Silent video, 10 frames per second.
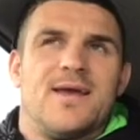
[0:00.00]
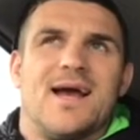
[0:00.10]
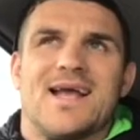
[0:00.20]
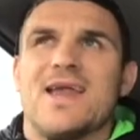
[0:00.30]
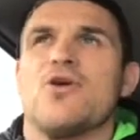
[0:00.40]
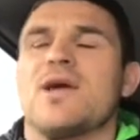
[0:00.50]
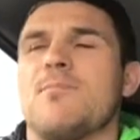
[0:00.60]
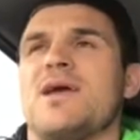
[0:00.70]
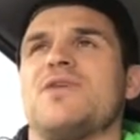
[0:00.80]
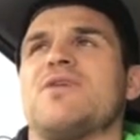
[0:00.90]
I cannot
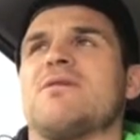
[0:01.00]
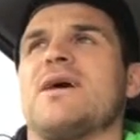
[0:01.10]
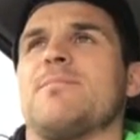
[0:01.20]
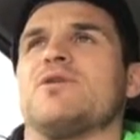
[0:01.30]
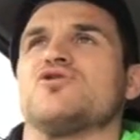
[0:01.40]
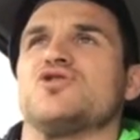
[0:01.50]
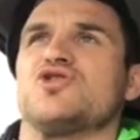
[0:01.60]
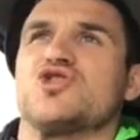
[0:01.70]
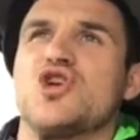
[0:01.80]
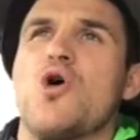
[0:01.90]
get my head around that, because
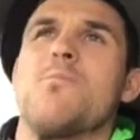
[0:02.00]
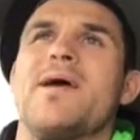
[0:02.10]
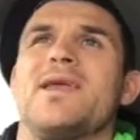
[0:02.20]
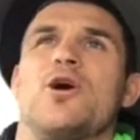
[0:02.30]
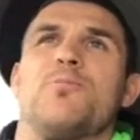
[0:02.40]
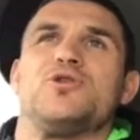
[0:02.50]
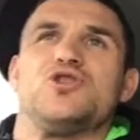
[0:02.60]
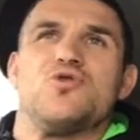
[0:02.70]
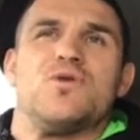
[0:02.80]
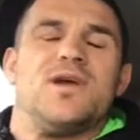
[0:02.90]
there's so many
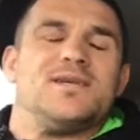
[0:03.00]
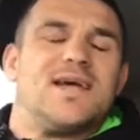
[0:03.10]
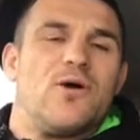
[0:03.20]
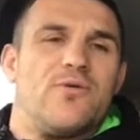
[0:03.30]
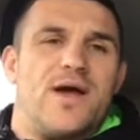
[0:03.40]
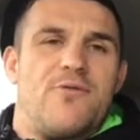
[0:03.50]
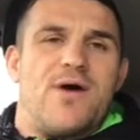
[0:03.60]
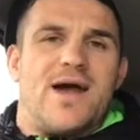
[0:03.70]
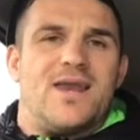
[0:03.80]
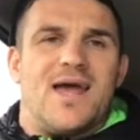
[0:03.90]
opportunities out there
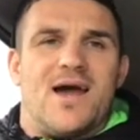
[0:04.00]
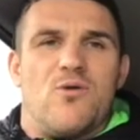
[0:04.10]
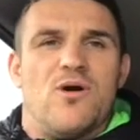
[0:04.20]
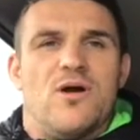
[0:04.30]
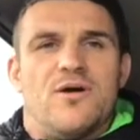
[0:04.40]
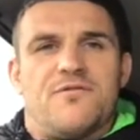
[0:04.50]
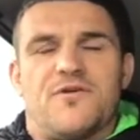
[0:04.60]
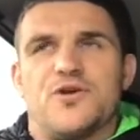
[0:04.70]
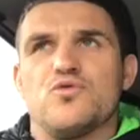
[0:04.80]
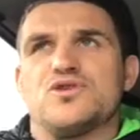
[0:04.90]
right now
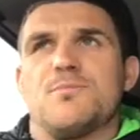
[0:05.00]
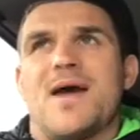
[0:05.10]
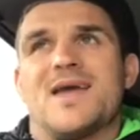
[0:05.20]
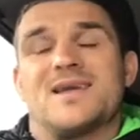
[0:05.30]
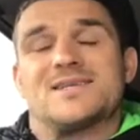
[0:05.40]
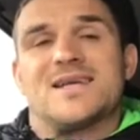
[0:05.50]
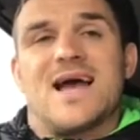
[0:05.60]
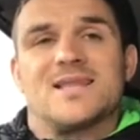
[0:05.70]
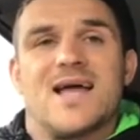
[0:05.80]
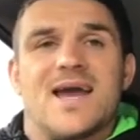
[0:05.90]
for you to make a
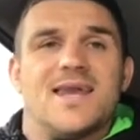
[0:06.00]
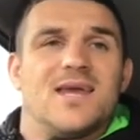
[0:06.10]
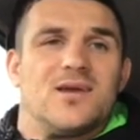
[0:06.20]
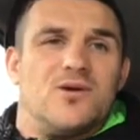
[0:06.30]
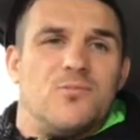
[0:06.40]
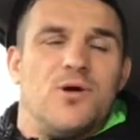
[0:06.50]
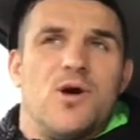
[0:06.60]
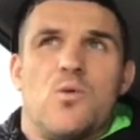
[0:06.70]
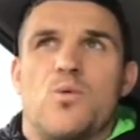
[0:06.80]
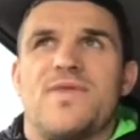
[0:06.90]
sideline income
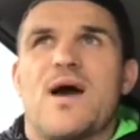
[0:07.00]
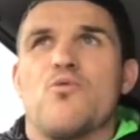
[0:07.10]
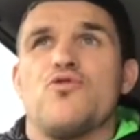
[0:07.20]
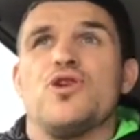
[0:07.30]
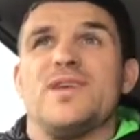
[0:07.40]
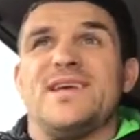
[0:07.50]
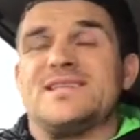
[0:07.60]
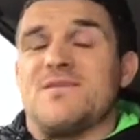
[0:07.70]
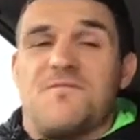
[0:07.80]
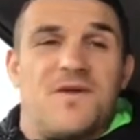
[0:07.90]
without really
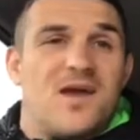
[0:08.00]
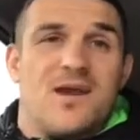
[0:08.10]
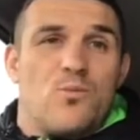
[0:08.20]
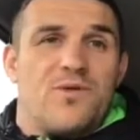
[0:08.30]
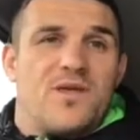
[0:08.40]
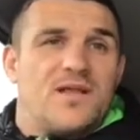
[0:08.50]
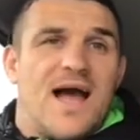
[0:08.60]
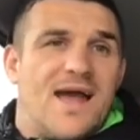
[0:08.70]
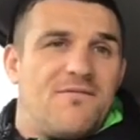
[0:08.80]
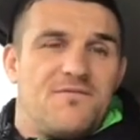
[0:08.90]
interfering with your
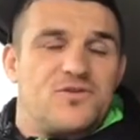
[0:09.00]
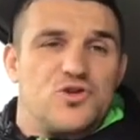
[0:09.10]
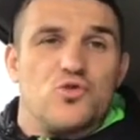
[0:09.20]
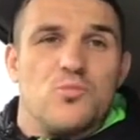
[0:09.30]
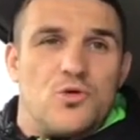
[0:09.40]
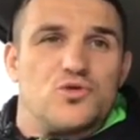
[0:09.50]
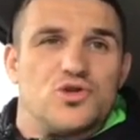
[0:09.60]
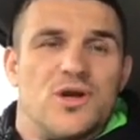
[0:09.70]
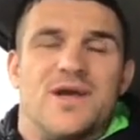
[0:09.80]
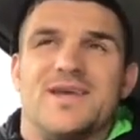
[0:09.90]
life too
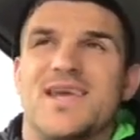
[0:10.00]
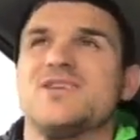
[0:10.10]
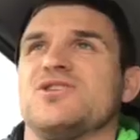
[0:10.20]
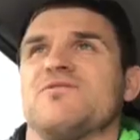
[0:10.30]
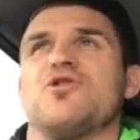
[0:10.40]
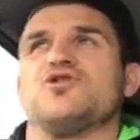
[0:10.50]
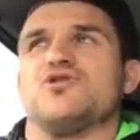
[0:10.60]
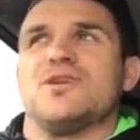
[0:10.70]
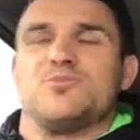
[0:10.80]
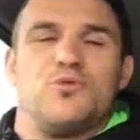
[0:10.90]
much. Yes, of course,
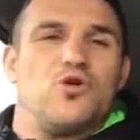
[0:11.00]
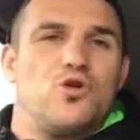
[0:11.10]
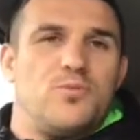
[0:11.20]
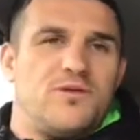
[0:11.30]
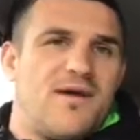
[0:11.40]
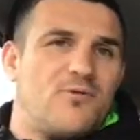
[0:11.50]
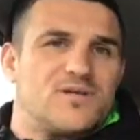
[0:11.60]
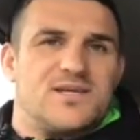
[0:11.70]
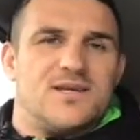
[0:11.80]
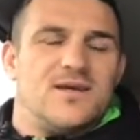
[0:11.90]
you're going to have to put a couple of
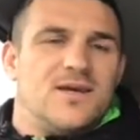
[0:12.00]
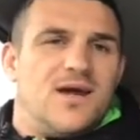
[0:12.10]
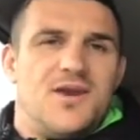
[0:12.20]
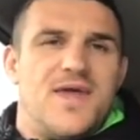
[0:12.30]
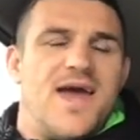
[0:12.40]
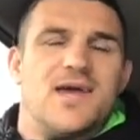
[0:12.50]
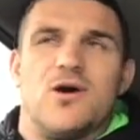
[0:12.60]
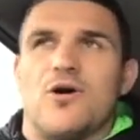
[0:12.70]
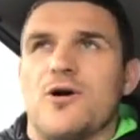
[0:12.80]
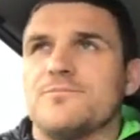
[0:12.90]
hours in a day,
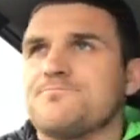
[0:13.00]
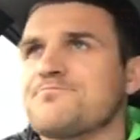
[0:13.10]
or,